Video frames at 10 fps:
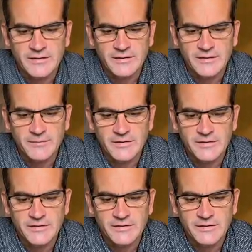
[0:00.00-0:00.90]
Let me
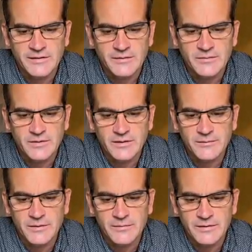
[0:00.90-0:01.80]
just, one
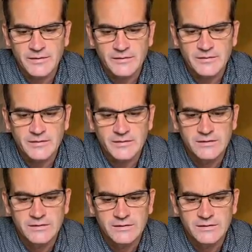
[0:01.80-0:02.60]
moment. Ugh.